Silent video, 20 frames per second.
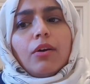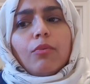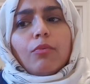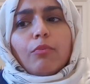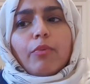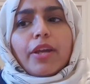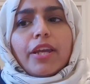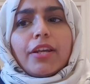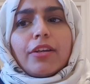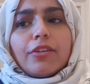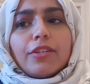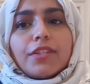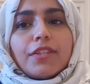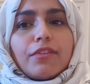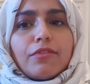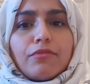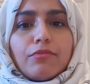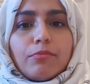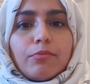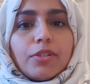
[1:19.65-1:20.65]
Where is
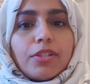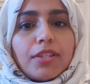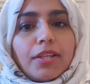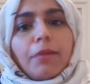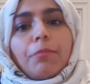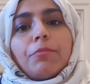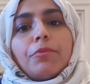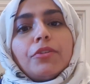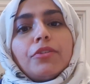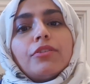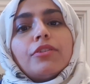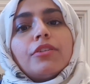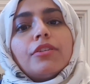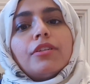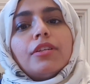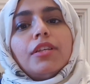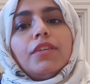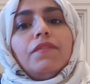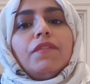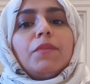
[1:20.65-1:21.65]
this
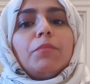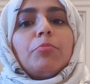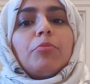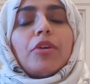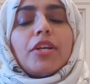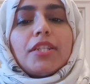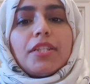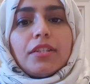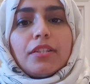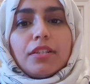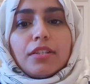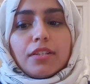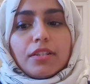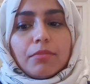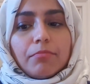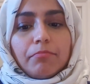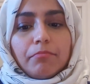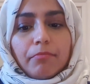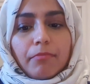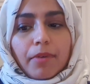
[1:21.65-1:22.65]
receptor even present?
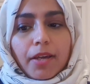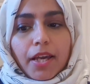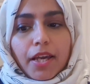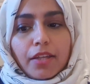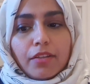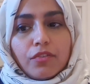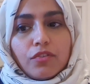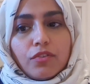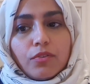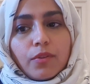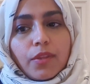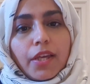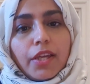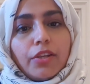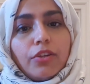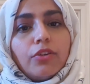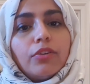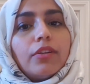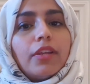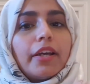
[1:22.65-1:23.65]
And so
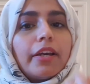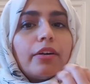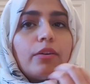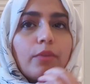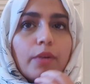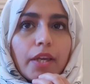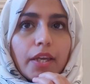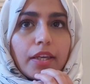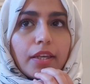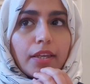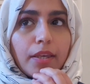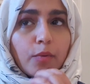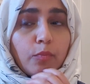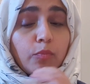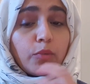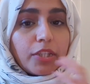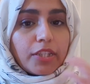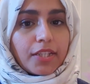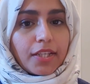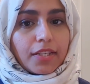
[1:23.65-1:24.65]
then you're like, okay, can
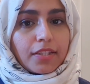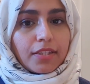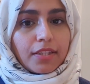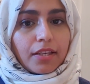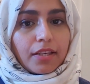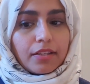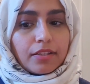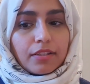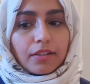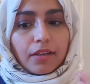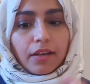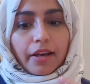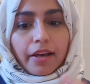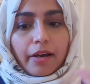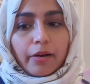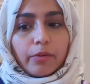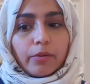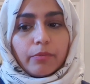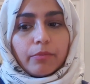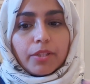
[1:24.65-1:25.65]
we test that?
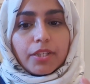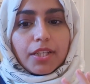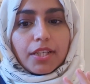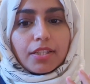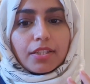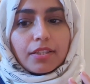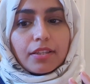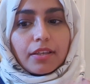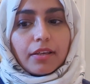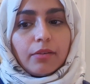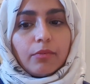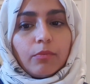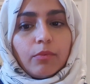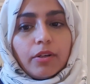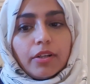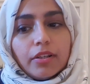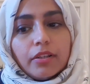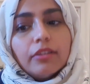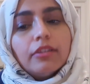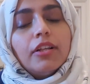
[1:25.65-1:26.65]
How do we test that?
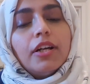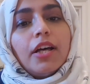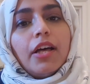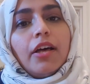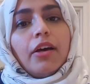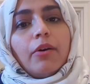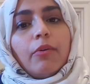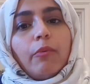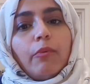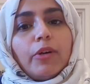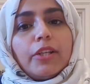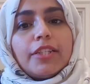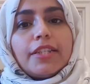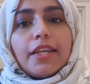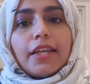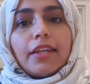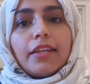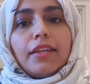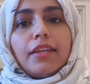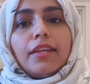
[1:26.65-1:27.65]
Well, one
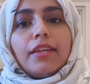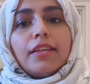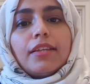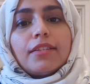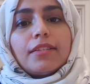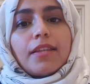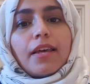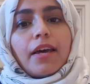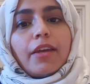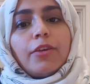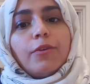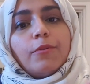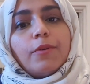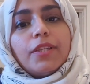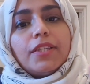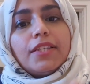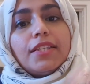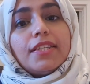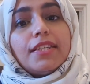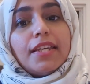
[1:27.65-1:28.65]
technique is that you
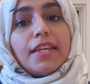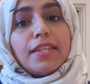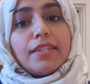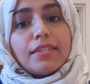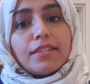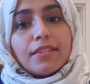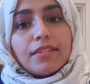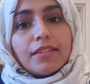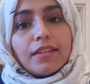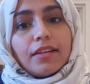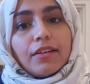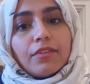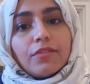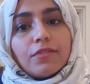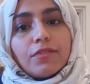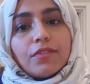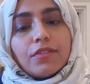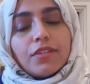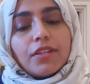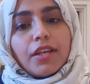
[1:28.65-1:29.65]
can stain the
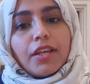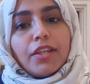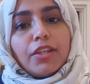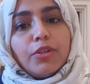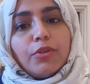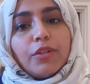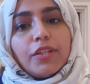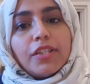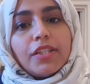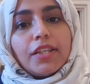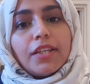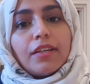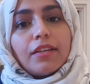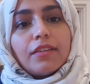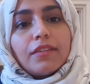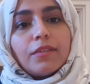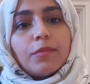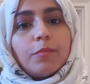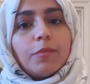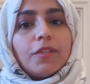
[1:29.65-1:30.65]
cells and you can take
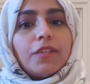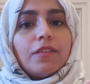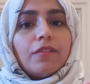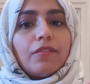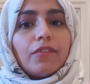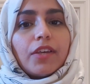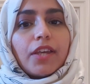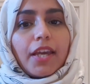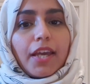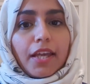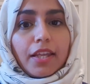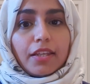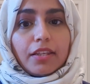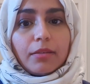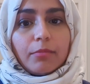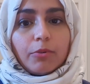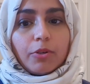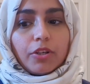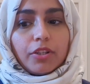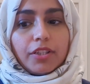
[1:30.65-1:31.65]
a specific
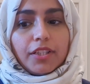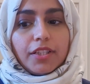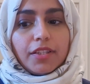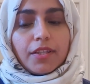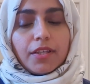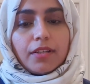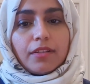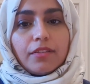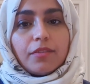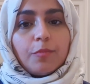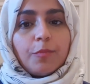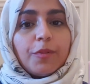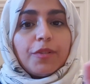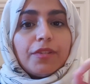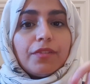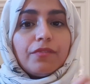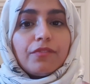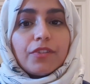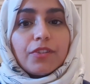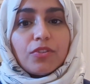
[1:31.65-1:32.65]
antibody that is
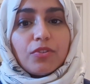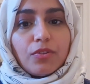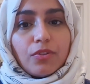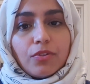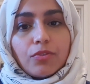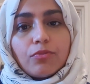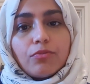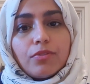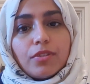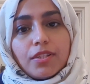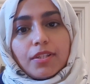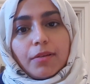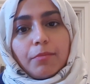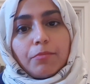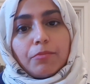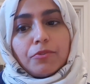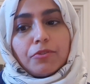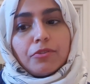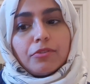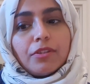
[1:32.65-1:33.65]
specific to this
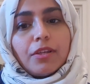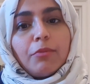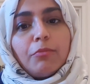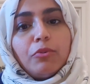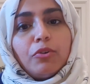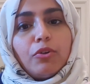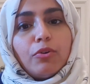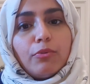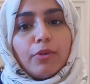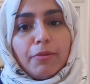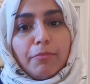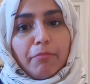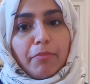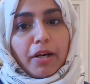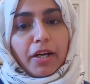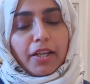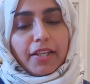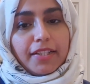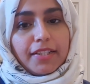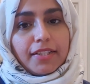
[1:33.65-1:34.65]
receptor that will go and
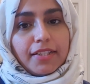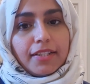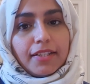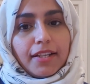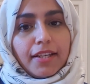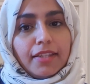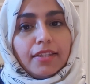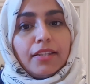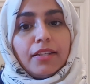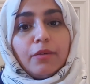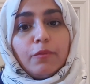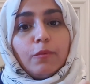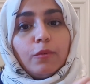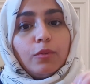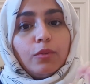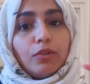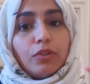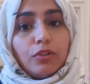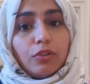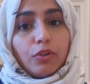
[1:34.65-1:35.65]
bind it, and then it
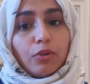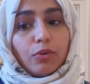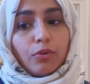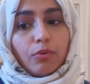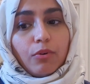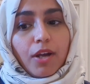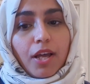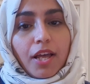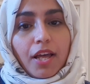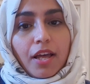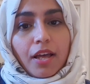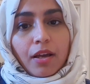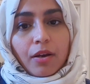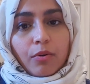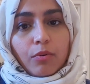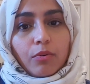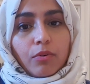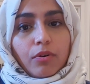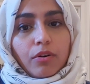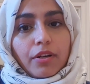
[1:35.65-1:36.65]
will glow
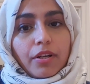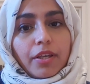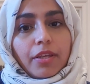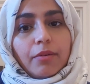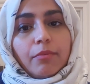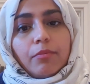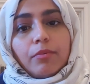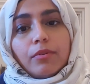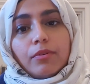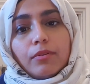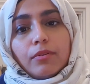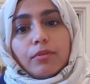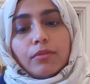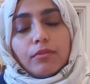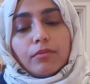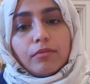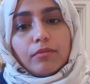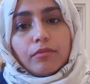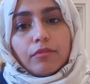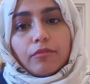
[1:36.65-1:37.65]
or it
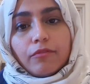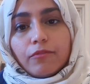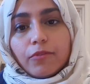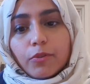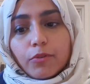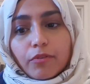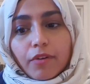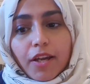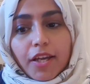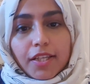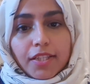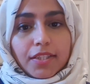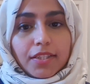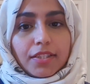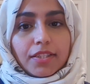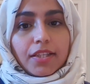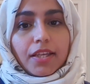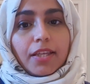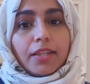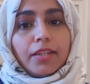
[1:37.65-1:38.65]
will
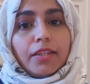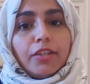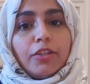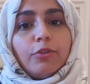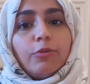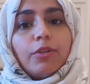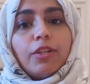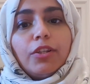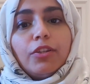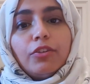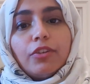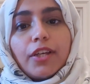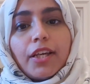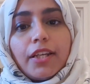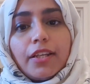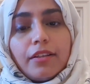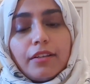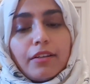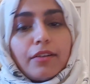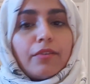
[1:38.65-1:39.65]
fluoresce. And then you can look
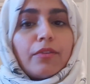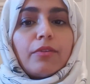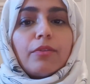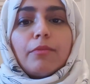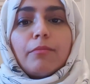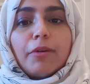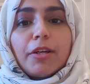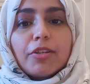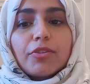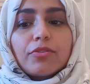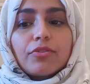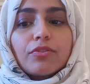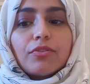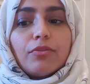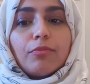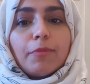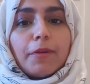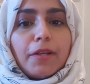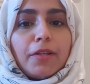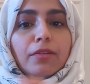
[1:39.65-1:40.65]
at it under the
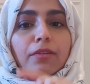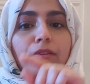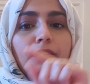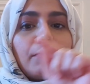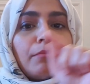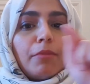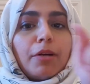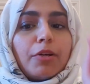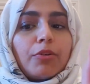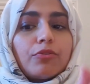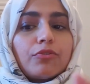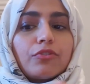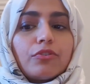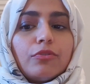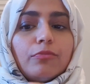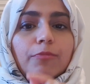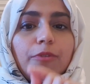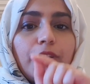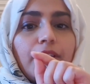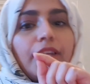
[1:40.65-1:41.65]
microscope, and under the
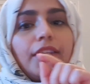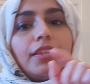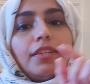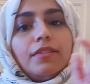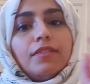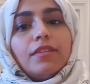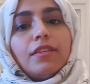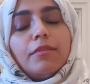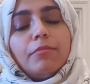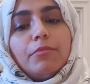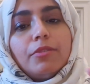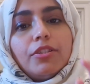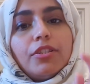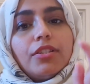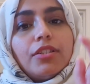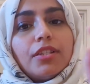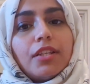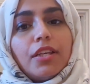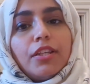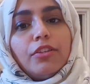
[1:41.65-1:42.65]
microscope you get these
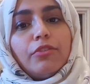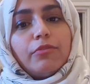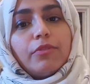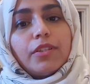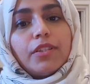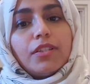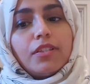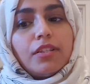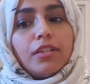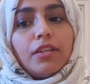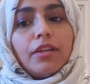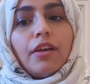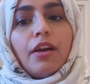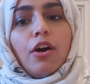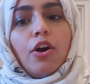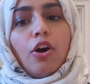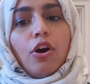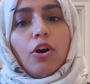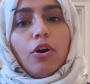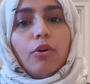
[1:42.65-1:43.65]
images and you can see,
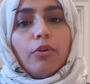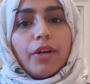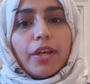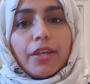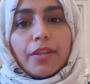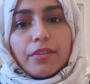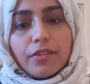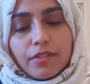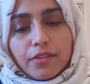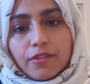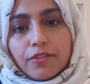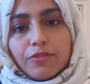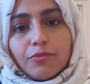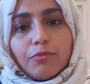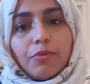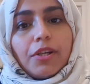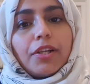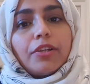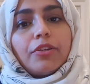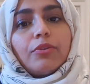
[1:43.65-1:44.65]
okay, this is
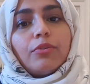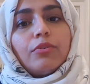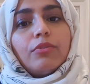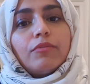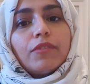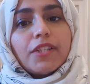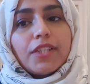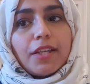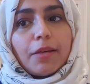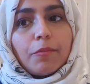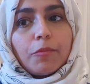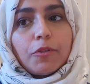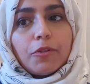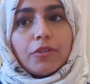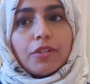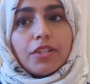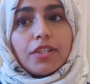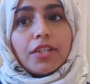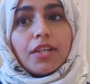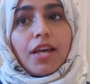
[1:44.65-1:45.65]
where your
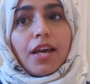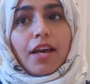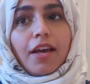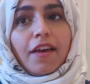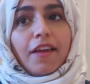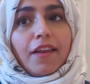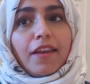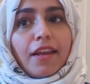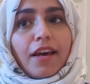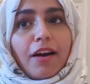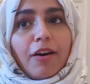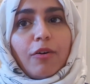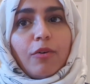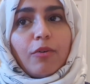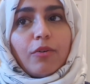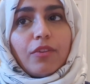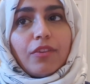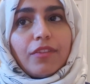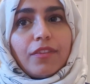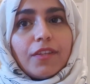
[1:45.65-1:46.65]
receptor is.
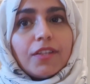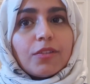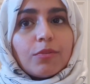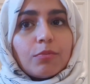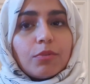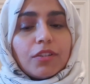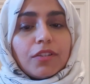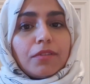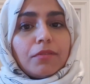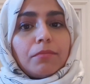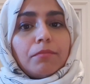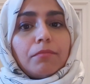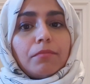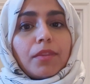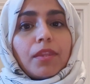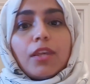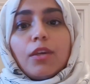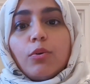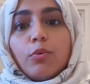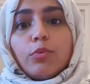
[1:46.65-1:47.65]
Now, this was
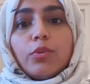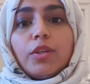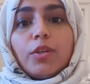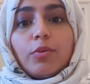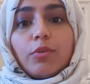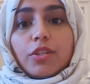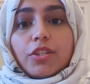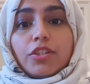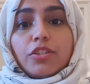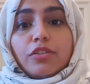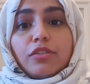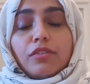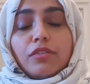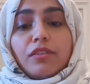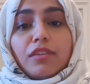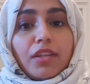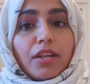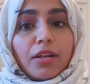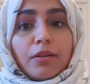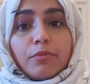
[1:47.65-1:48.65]
the only
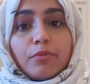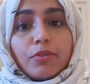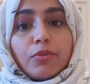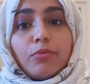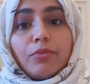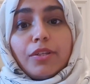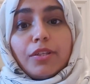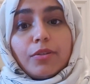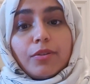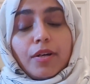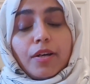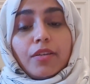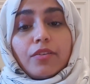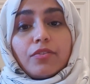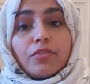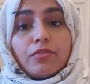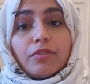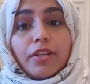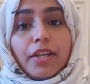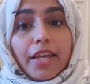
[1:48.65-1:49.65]
question that I was going to
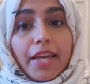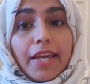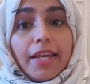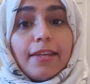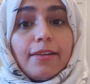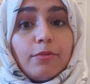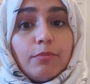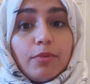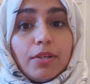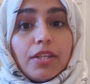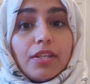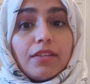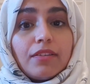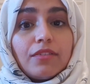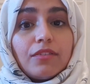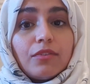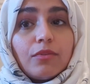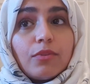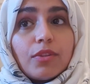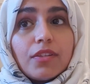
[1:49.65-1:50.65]
answer in eight
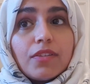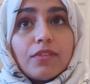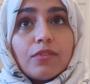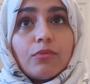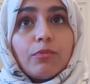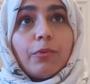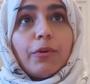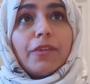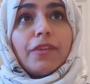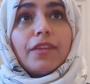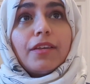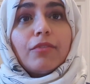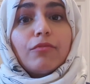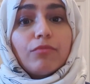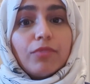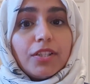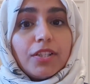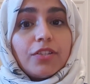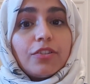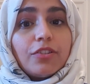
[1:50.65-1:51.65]
weeks. So this is one thing,
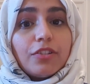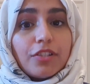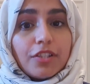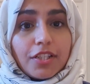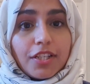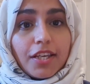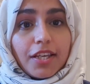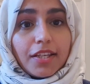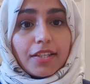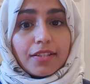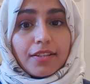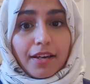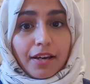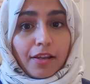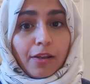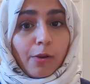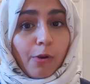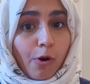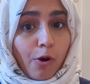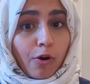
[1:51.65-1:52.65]
research takes
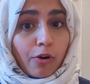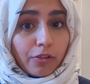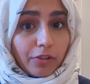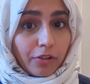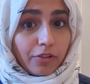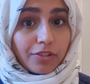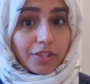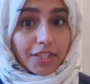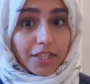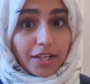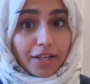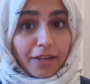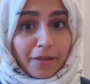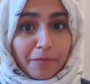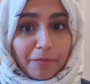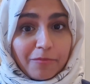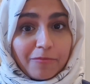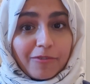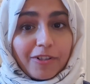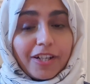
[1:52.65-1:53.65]
a long, long time,
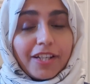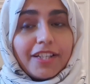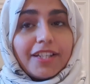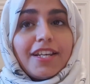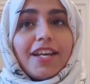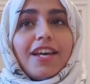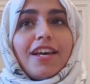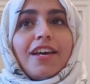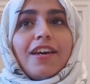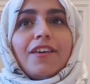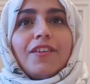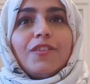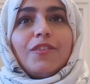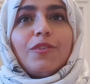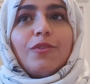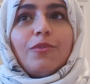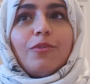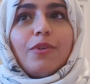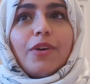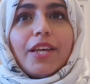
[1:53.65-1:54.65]
right?
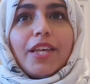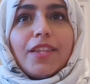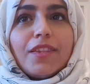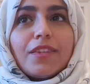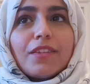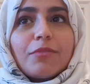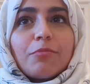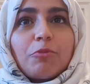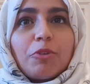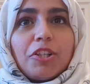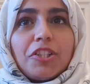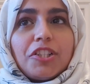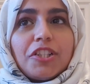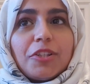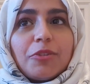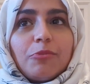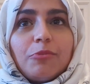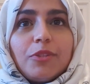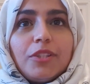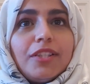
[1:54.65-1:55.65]
So in this
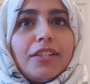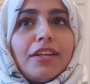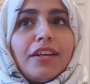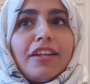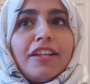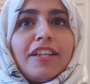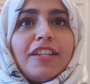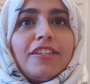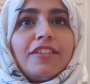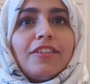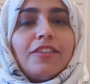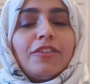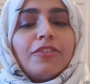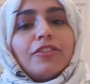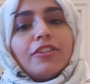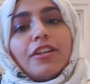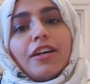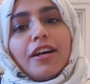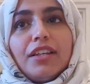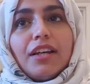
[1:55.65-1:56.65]
project, what did I need to
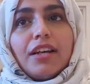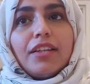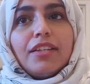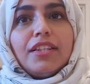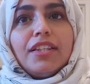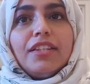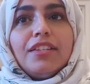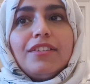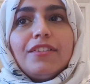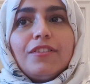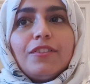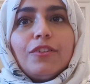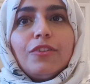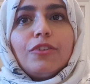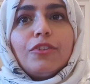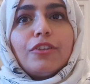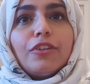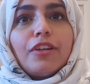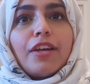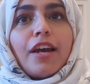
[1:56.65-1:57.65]
learn? I needed to
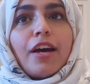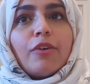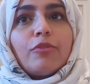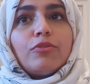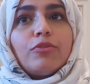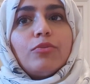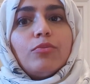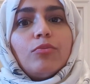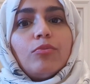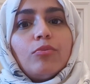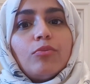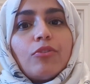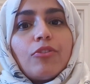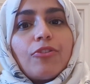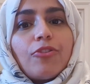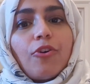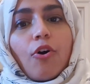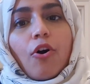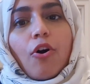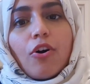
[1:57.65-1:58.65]
learn how to
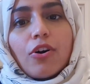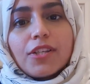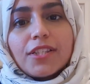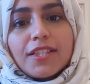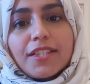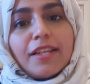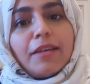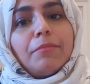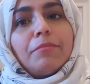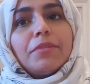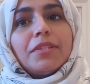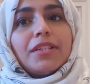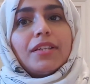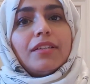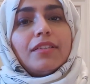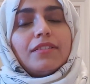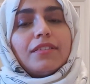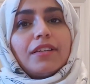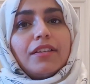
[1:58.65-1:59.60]
thaw stem cells.